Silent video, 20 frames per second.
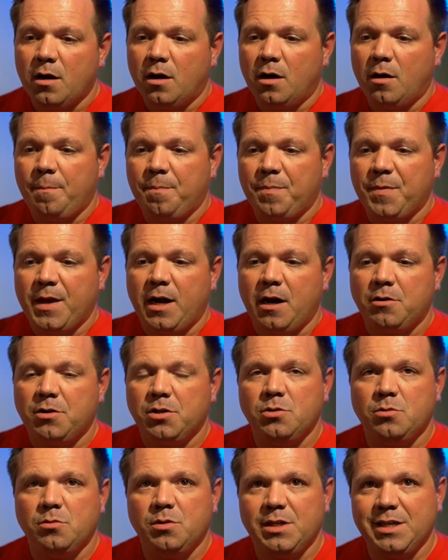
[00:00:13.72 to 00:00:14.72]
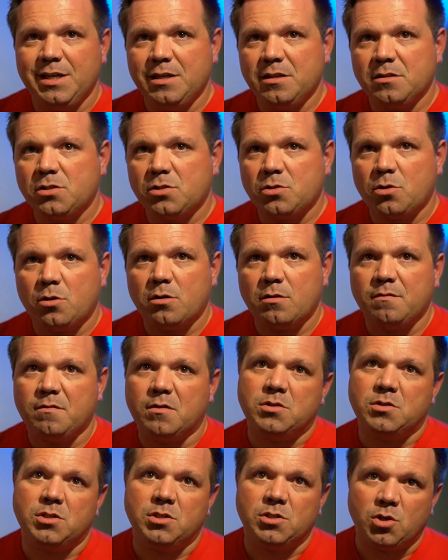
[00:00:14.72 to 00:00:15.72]
um, how to do the insert
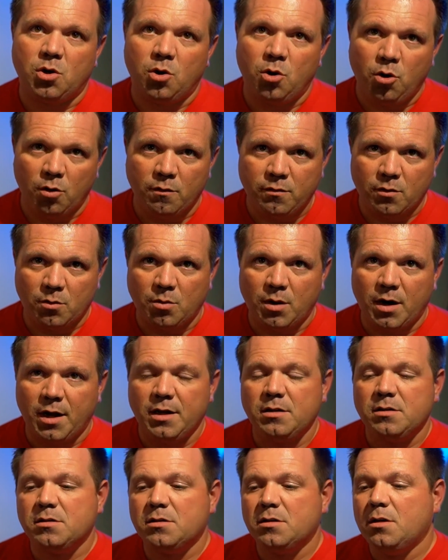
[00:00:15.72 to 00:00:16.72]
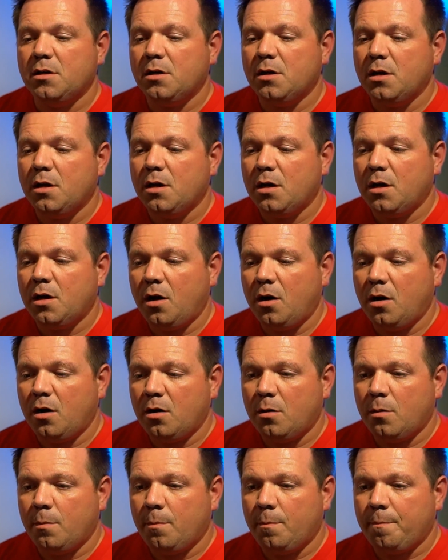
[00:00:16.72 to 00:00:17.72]
versus overwrite
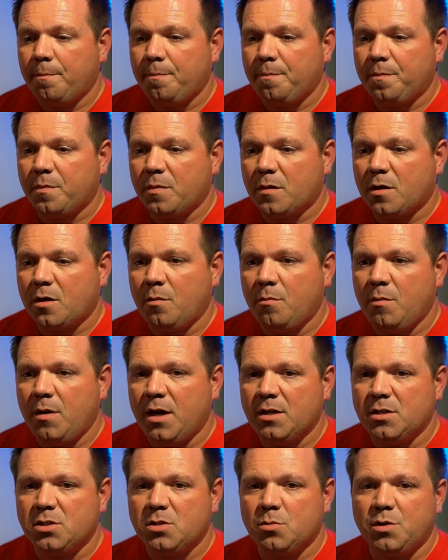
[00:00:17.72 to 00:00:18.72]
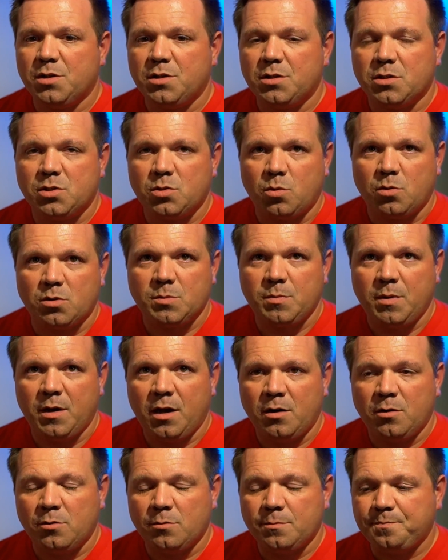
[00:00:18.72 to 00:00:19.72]
um, commands with the source
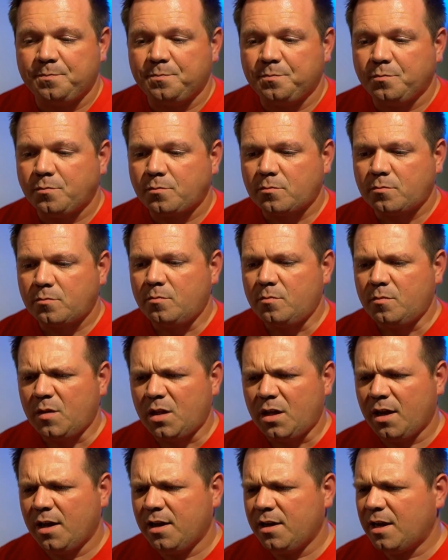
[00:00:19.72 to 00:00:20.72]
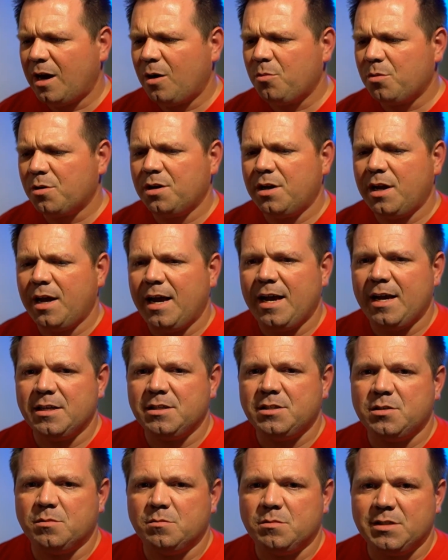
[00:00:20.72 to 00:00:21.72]
panel. And now we're going to add
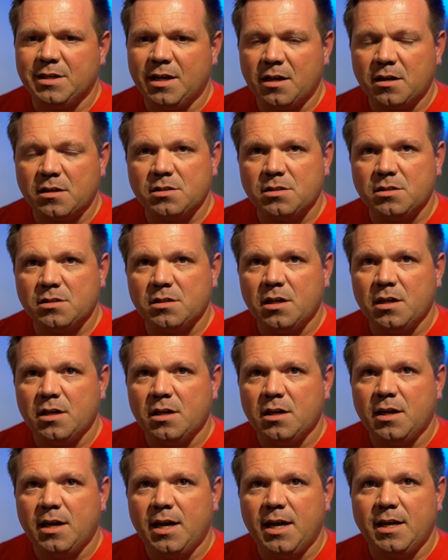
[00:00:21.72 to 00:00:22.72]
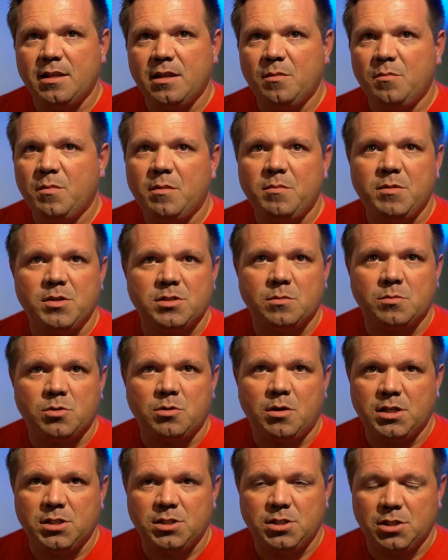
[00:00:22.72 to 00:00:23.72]
some text and then maybe some
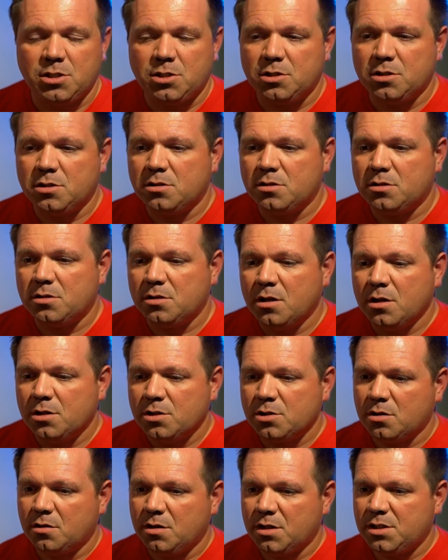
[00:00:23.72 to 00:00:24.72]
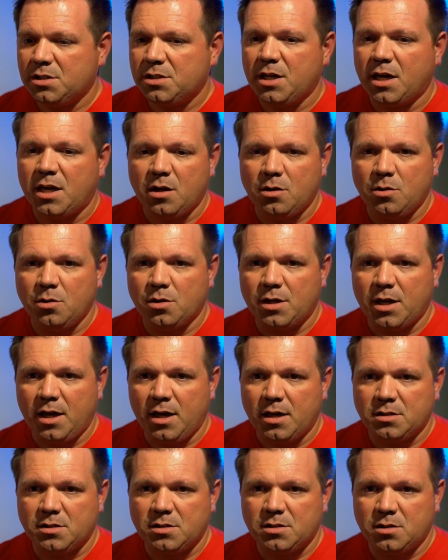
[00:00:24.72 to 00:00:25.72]
transitions. So let's take a look
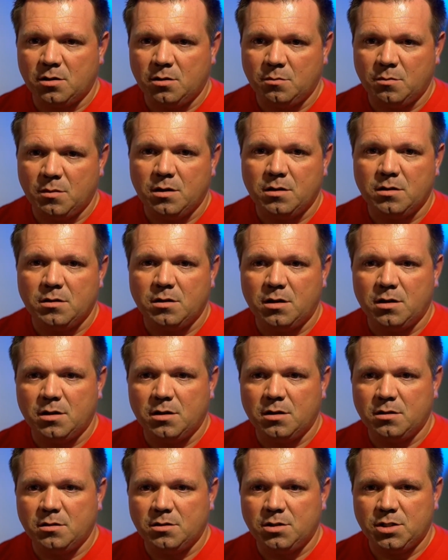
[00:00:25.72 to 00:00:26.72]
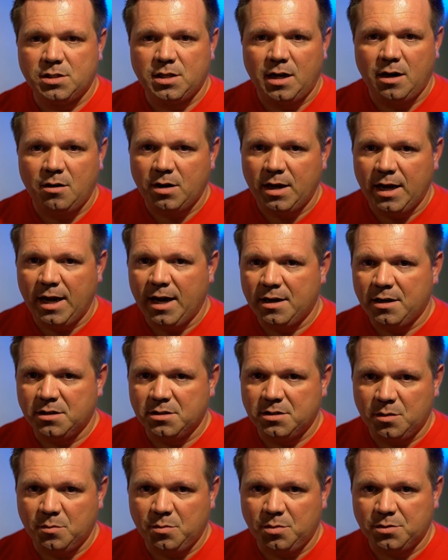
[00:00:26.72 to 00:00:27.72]
at some, uh, just how to add a
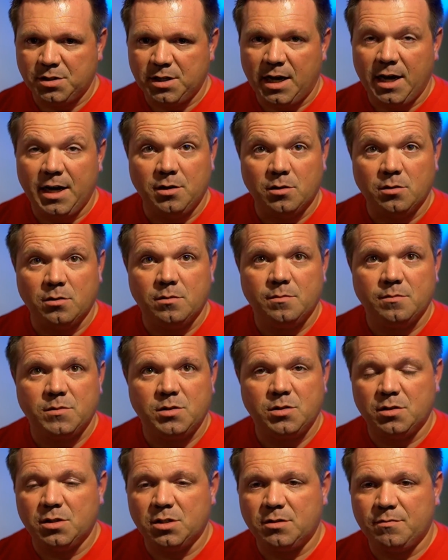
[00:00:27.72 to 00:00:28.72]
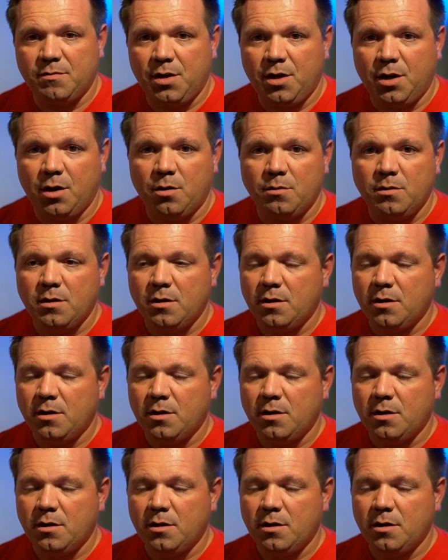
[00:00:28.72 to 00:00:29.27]
simple title to this video.